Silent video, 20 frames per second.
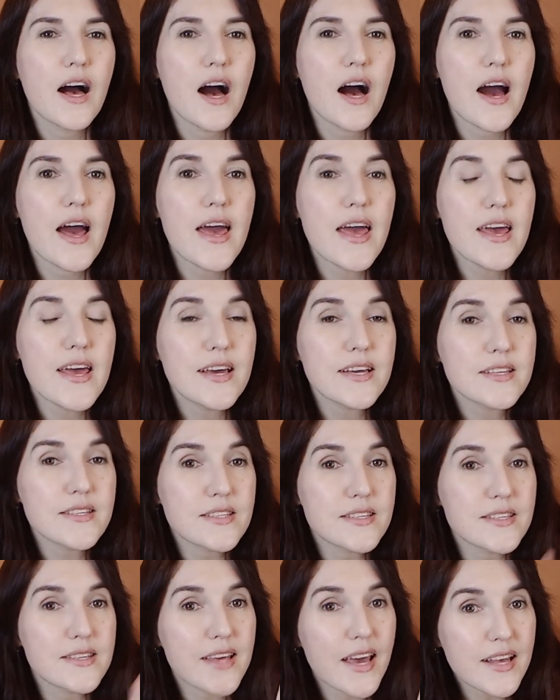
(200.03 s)
And
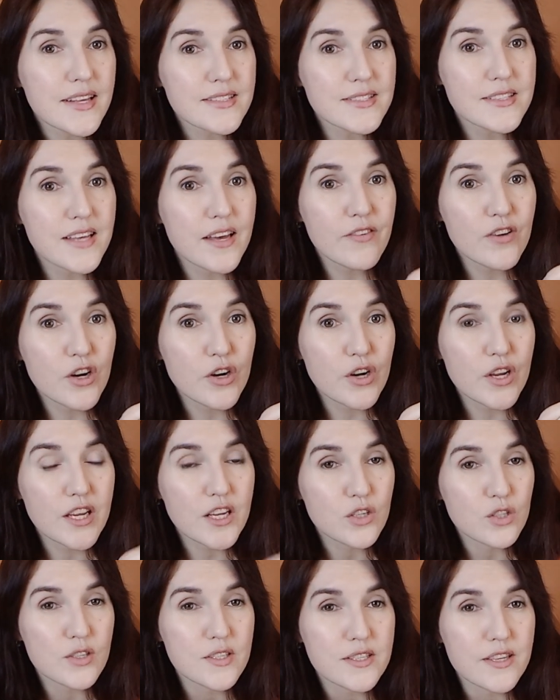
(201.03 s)
yes, a very
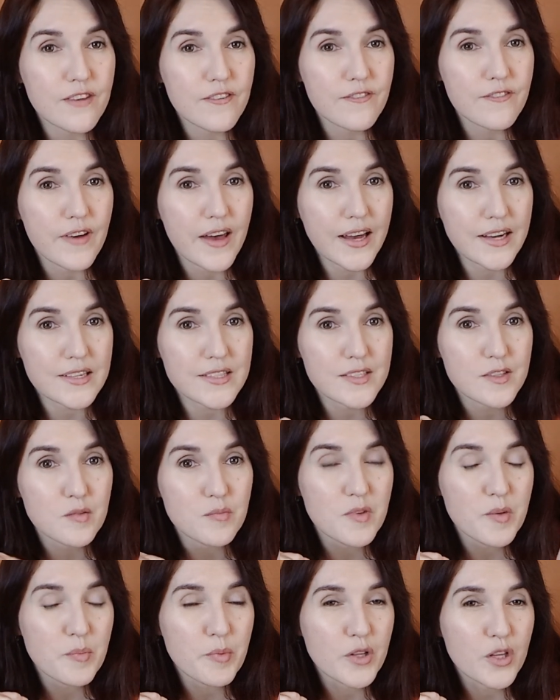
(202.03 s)
interesting fact,
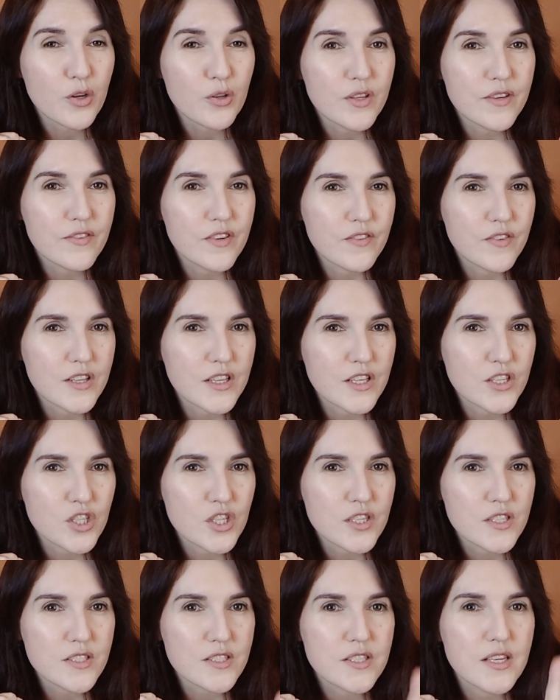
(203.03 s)
people who live in
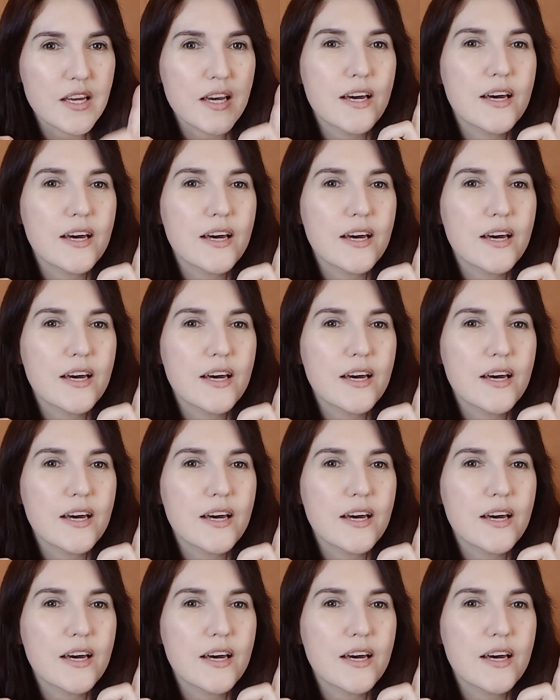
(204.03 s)
villages,